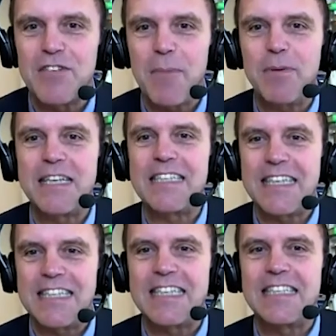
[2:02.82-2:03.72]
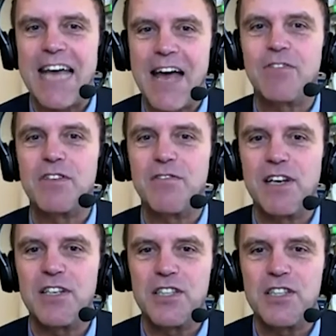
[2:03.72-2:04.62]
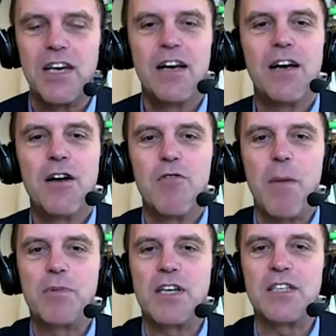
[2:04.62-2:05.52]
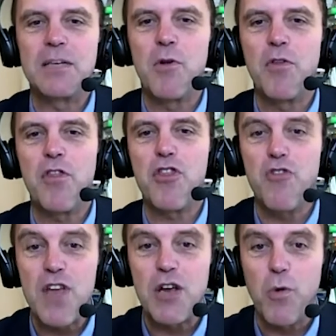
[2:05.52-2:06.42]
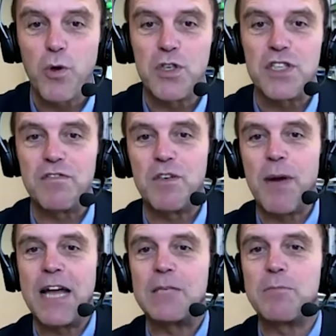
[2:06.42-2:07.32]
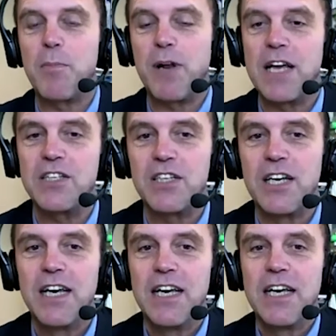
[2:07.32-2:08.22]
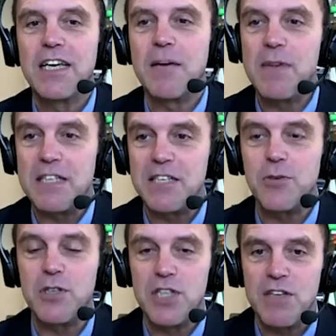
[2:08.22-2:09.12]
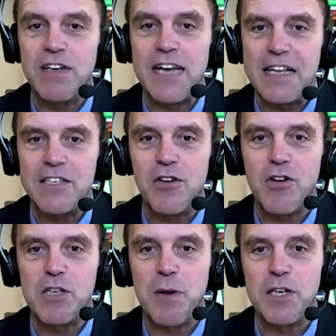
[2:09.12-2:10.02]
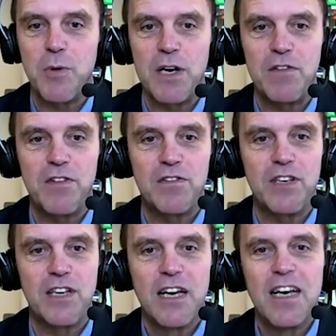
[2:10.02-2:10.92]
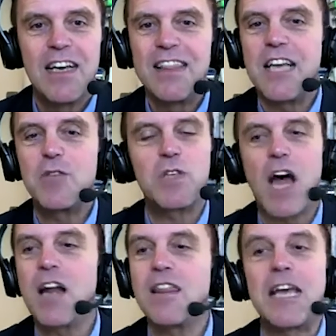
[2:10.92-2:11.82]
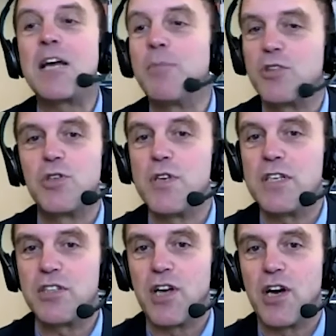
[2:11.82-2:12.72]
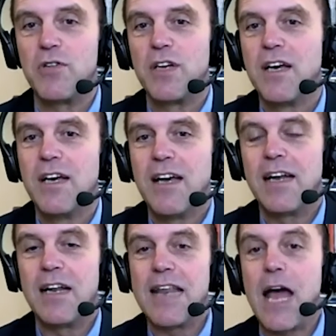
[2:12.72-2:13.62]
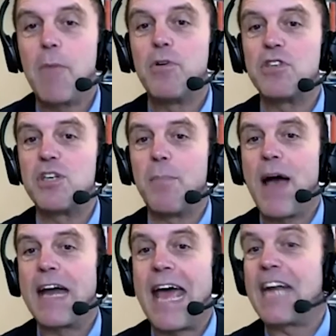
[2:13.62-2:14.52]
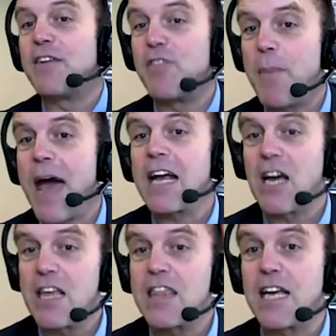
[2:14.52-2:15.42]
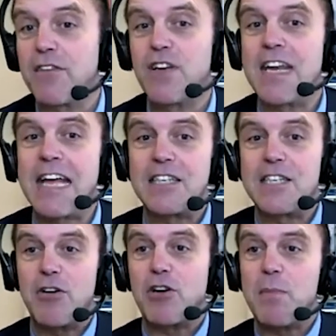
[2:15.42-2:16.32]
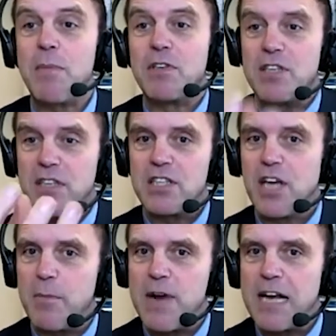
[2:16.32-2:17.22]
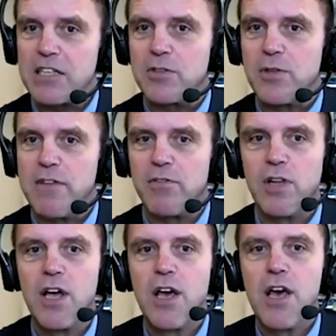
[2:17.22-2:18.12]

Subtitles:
of Japanese cities, towns, and villages, representing more than 3/4 of Japan's population, committed to achieving net zeros by 2050. This was unthinkable 2 years ago, and it now puts Japan ahead of the pack, I think, for net zero commitments at the sub-national level.